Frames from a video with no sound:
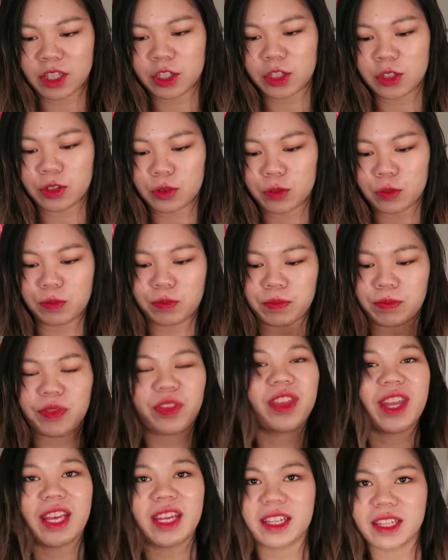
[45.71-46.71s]
Tissue
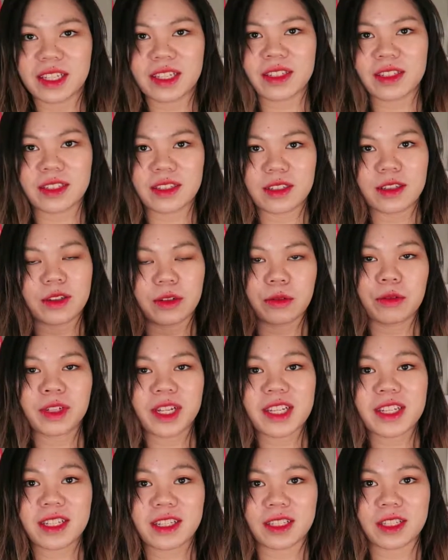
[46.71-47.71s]
thing. Is, you know,
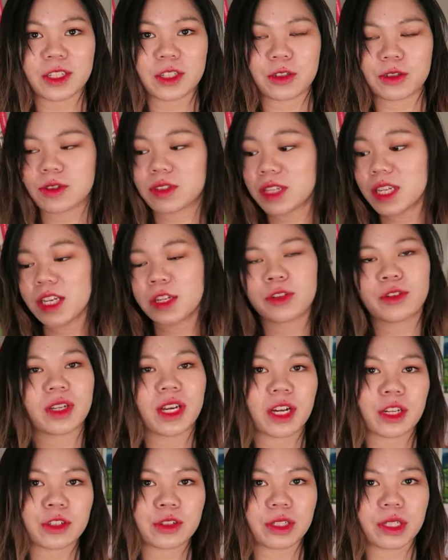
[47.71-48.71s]
cleansing tissues. Tea tree
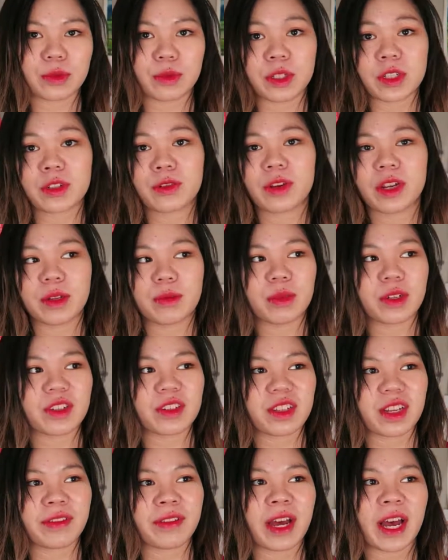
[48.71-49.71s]
actually, which is great
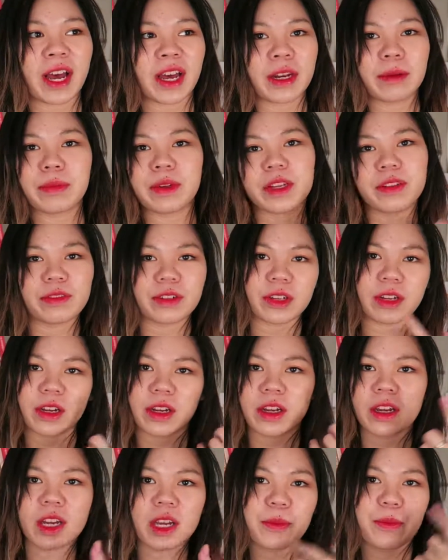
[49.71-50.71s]
because I've had a bit of
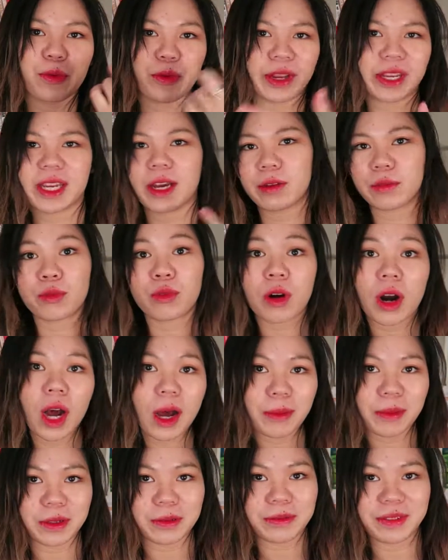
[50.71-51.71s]
a breakout
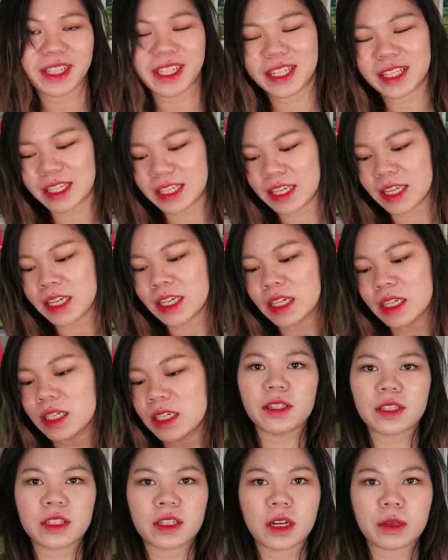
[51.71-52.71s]
problem lately.
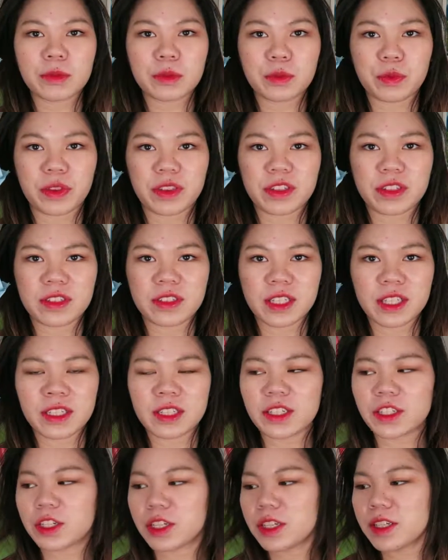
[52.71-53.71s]
This comes with
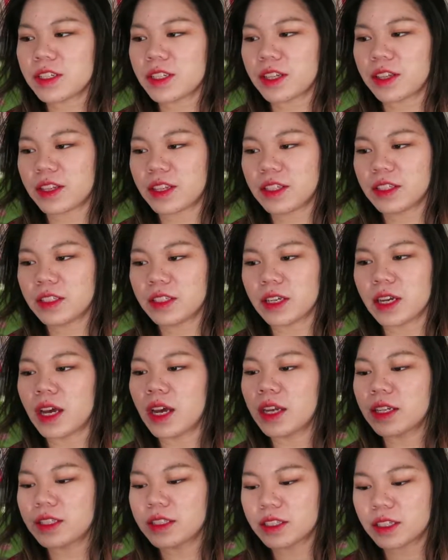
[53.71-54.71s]
60 sheets, I think,
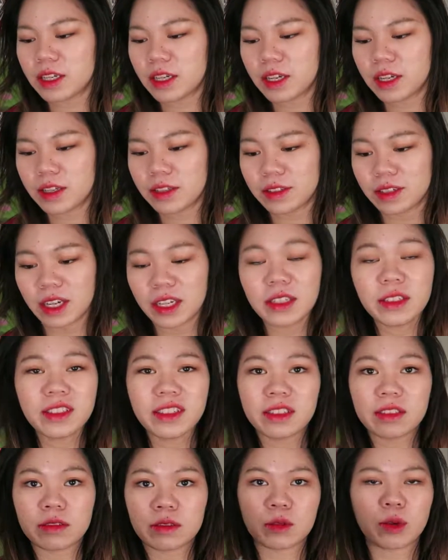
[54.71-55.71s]
and I
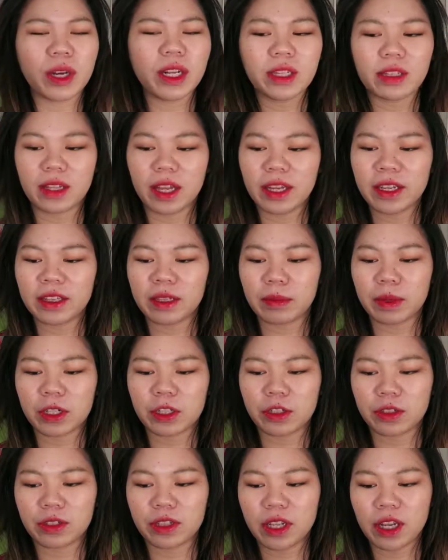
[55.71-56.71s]
quite like them
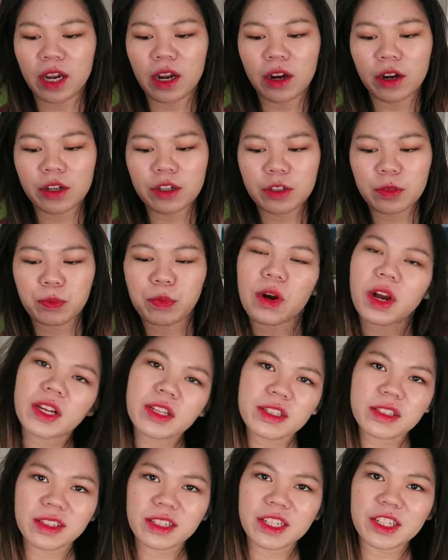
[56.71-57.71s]
actually. They are
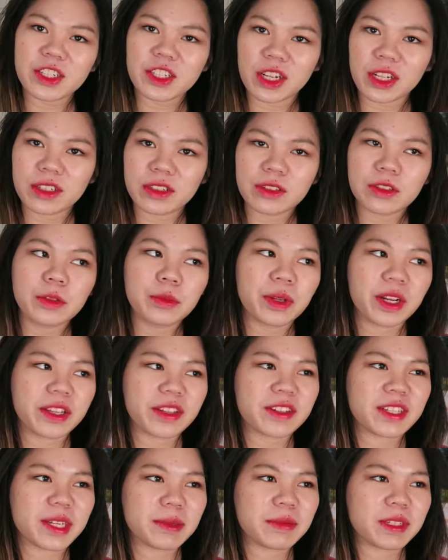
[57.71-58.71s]
surprisingly gentle, but at
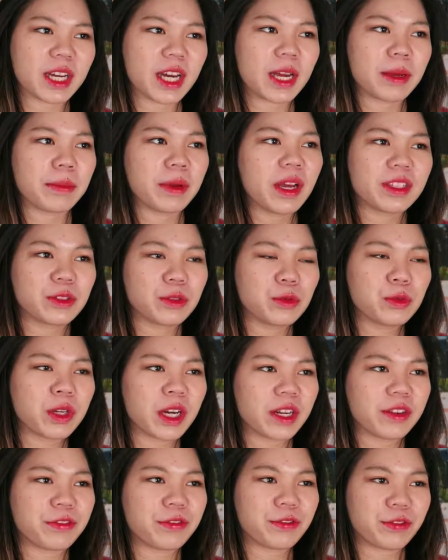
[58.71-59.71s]
the same time they do
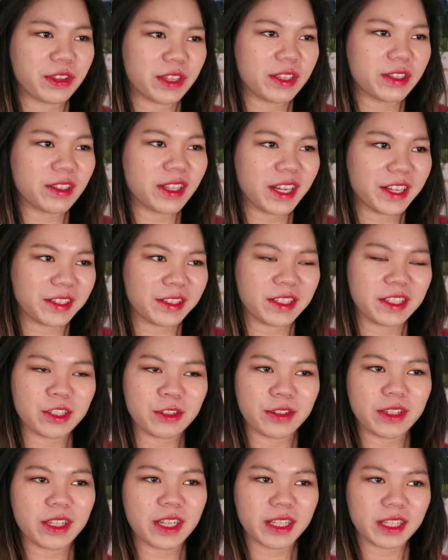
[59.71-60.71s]
kind of feel like tea tree.